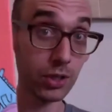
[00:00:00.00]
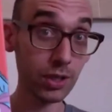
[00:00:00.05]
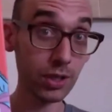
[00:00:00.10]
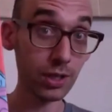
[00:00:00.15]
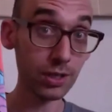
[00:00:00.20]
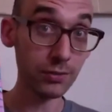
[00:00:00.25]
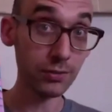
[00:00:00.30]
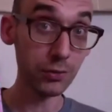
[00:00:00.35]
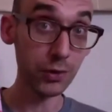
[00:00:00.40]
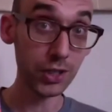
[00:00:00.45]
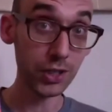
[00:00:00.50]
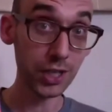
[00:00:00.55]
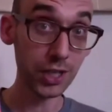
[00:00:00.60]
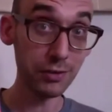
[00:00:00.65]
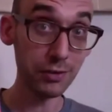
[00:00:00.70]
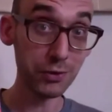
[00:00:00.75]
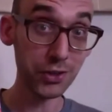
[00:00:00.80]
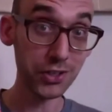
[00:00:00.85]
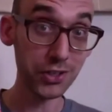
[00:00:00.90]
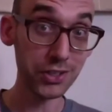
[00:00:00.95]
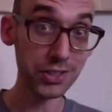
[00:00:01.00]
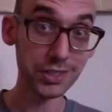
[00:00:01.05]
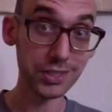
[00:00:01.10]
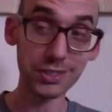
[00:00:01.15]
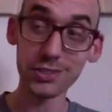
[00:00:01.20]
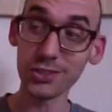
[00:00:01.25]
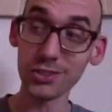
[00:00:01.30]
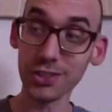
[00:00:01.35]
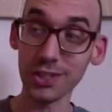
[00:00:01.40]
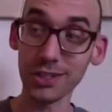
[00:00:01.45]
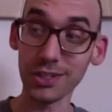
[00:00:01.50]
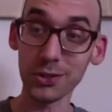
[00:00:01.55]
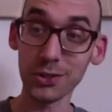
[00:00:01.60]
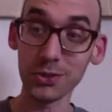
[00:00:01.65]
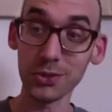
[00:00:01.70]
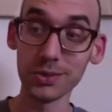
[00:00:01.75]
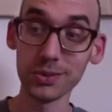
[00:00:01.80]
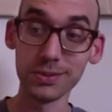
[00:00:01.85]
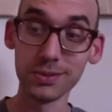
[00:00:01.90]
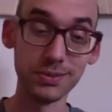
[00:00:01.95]
book on the front cover,
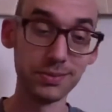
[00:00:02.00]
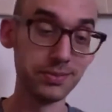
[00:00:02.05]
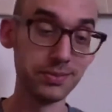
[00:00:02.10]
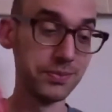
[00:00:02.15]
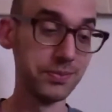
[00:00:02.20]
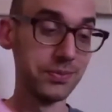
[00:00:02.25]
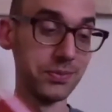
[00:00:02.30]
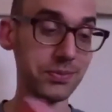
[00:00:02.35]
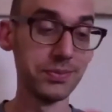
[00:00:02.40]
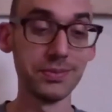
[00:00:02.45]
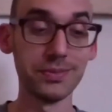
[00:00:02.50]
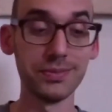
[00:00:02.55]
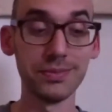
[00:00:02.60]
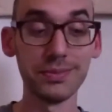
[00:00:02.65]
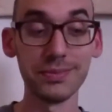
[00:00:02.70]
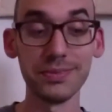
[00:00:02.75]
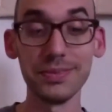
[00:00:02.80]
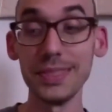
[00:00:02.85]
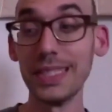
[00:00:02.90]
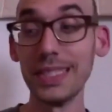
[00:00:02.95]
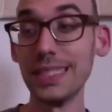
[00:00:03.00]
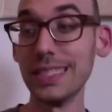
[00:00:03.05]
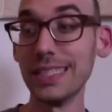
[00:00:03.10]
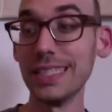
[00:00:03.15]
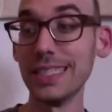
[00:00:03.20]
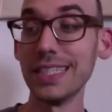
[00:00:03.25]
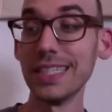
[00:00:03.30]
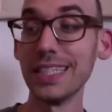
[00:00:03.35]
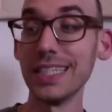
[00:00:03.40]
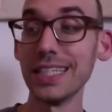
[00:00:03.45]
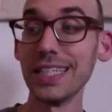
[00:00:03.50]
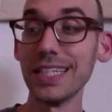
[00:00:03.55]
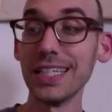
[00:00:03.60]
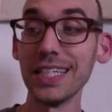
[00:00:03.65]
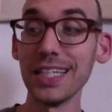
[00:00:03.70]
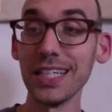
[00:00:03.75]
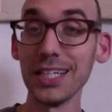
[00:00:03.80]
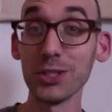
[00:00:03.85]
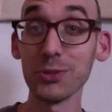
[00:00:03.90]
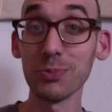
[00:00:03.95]
so
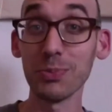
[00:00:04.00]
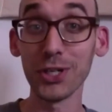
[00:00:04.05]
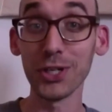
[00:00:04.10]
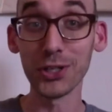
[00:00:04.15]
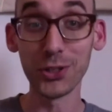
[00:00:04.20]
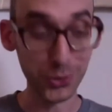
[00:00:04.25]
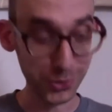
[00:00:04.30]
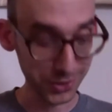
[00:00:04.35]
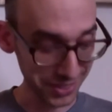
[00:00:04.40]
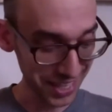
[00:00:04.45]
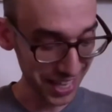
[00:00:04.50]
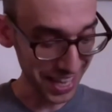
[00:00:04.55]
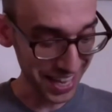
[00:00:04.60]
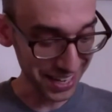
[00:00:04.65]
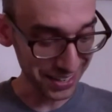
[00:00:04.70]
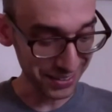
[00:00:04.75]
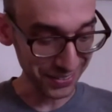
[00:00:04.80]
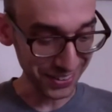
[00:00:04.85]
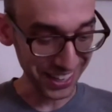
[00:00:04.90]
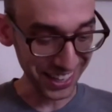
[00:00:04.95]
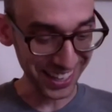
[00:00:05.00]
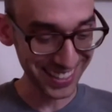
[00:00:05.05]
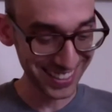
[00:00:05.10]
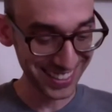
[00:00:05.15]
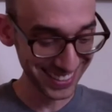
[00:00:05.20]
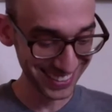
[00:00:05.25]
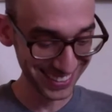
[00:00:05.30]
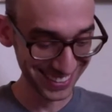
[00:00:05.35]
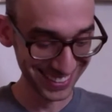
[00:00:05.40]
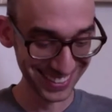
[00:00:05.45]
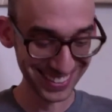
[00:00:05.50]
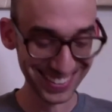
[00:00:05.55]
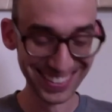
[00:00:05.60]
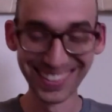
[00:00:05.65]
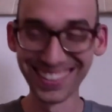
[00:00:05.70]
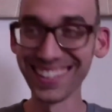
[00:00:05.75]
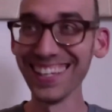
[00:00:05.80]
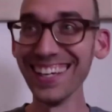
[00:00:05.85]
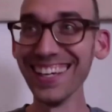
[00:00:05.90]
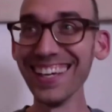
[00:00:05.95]
it's pretty cool. Anyway,
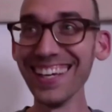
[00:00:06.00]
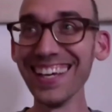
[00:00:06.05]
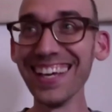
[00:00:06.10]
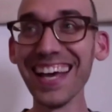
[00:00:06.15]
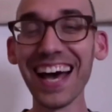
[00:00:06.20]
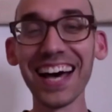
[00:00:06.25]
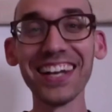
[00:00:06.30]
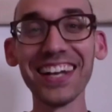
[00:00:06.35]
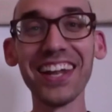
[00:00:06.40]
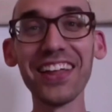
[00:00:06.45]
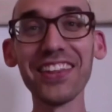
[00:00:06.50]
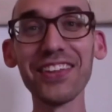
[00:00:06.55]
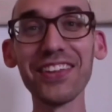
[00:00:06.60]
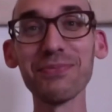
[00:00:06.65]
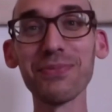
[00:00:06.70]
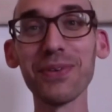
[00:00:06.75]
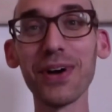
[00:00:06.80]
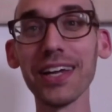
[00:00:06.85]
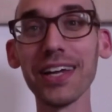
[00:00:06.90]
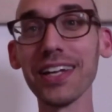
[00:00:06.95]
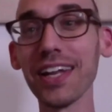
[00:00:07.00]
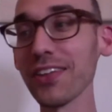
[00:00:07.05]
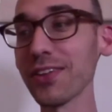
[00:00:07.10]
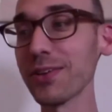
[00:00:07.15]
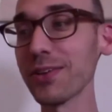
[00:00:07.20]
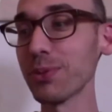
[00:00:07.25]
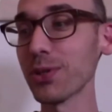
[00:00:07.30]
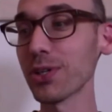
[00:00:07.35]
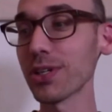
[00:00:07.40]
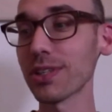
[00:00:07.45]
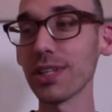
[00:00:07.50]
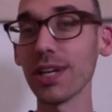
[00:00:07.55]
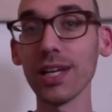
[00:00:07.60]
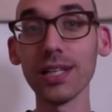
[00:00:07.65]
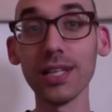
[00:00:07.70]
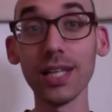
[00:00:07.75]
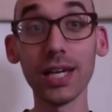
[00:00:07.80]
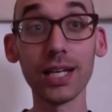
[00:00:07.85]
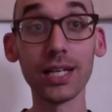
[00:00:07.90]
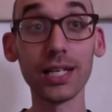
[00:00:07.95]
another book that
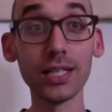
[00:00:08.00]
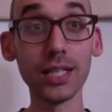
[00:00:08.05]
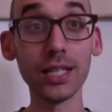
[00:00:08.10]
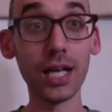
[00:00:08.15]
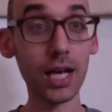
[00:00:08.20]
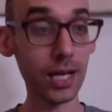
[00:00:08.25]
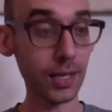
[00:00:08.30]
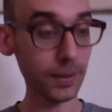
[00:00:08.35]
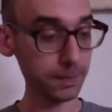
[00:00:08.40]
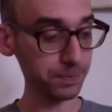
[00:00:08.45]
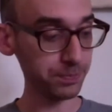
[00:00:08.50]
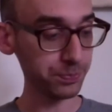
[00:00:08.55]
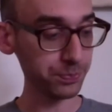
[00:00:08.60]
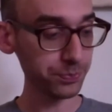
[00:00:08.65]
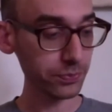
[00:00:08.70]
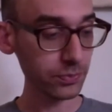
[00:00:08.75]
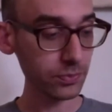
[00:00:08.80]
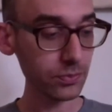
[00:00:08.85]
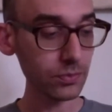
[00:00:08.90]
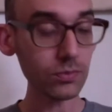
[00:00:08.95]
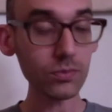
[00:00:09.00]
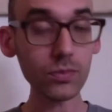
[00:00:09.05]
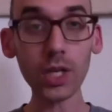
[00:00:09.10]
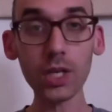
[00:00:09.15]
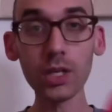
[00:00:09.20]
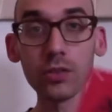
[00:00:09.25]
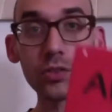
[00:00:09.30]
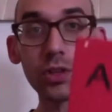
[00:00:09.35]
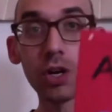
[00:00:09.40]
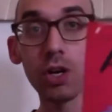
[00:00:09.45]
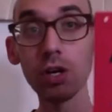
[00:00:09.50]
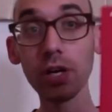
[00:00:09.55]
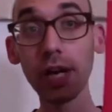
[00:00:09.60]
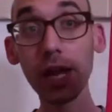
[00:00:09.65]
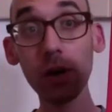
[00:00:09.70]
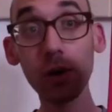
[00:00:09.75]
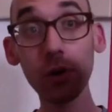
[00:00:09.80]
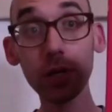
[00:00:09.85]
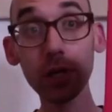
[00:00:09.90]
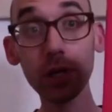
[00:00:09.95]
I like a lot is called
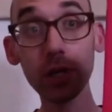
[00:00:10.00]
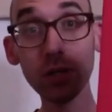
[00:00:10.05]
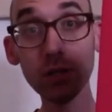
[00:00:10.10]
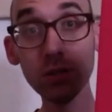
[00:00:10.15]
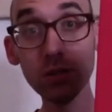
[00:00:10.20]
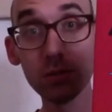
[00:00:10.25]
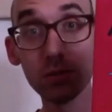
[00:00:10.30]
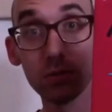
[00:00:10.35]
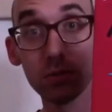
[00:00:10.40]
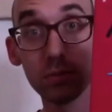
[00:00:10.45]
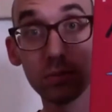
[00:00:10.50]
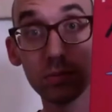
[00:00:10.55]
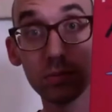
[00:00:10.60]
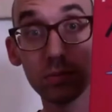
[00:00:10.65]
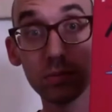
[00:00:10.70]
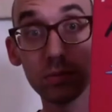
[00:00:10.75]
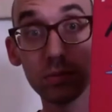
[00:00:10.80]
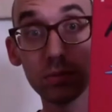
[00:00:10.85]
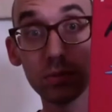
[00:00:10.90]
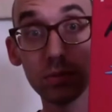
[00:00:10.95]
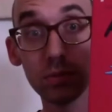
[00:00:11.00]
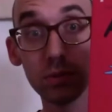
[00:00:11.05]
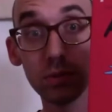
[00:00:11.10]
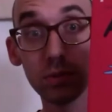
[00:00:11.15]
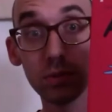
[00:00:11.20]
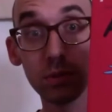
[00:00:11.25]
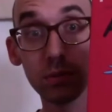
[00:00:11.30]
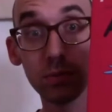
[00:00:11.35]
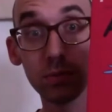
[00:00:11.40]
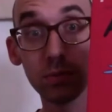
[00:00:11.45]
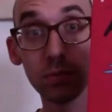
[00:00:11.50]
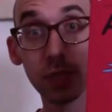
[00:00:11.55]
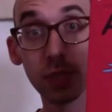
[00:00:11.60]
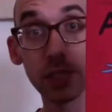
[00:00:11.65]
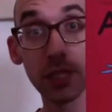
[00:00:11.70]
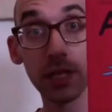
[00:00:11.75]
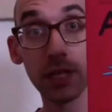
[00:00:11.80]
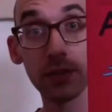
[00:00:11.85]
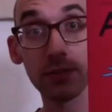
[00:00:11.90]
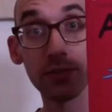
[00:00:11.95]
Ariel.
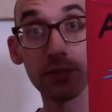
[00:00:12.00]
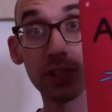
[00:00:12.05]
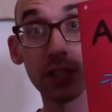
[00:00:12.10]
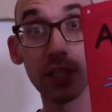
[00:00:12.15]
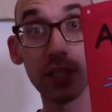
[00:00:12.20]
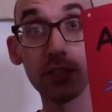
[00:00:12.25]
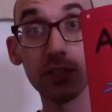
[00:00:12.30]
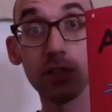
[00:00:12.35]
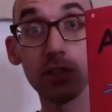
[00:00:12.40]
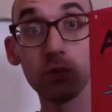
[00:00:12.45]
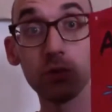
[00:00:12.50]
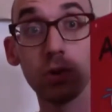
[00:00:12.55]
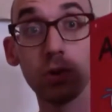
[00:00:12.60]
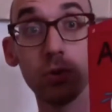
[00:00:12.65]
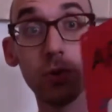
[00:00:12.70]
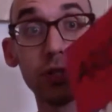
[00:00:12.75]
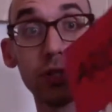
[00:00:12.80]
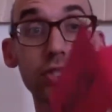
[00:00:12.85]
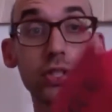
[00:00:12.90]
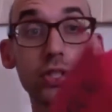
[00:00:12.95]
Might not have seen these. These were